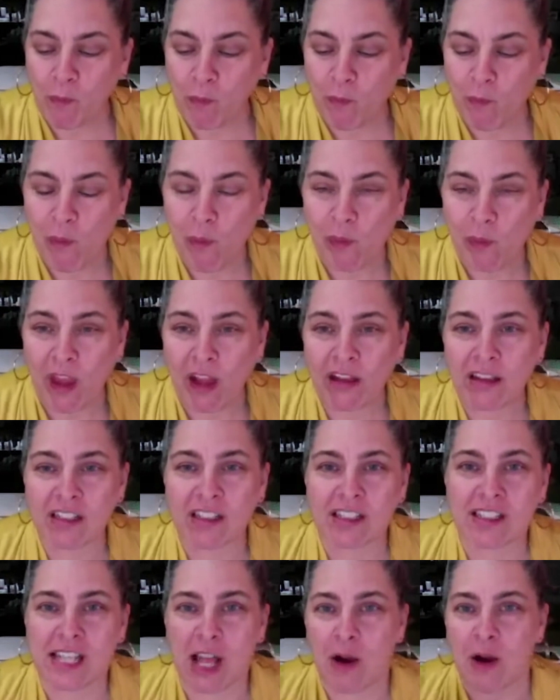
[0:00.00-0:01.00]
A
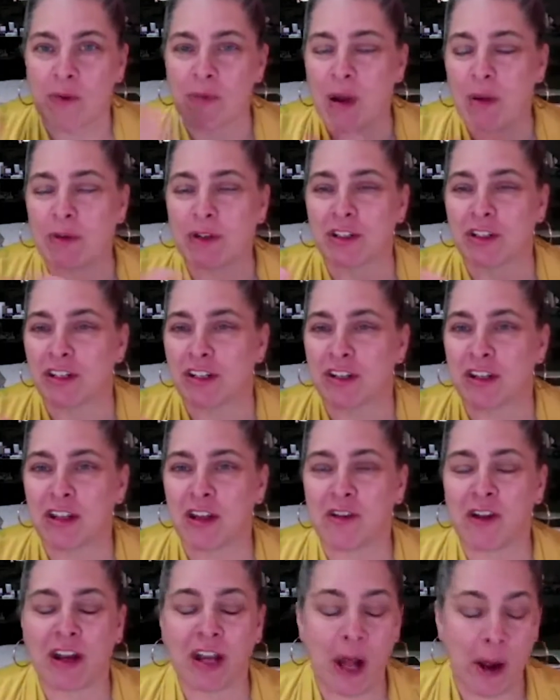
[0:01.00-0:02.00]
little sour, probably shouldn't have done
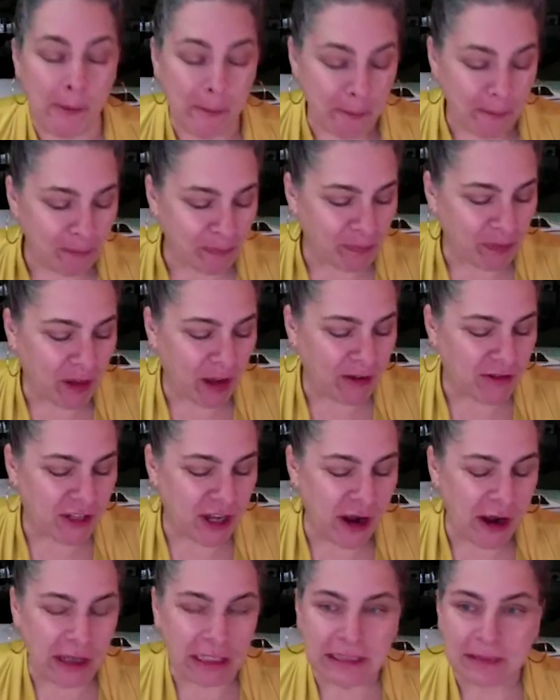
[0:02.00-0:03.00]
that right now.
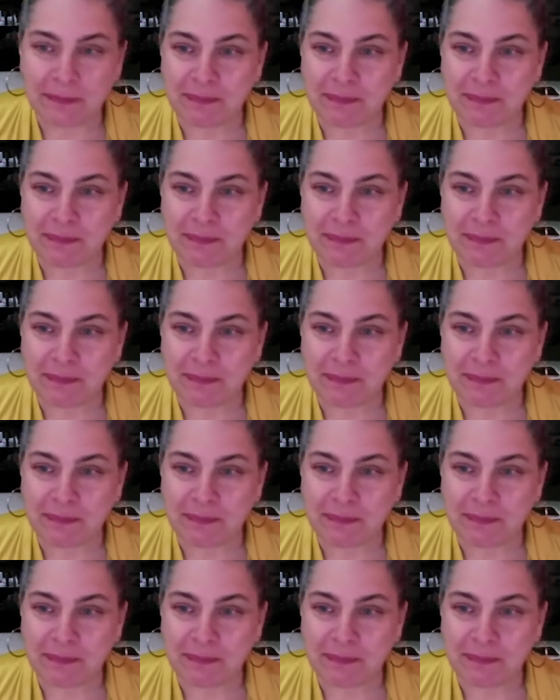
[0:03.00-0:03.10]
Sorry.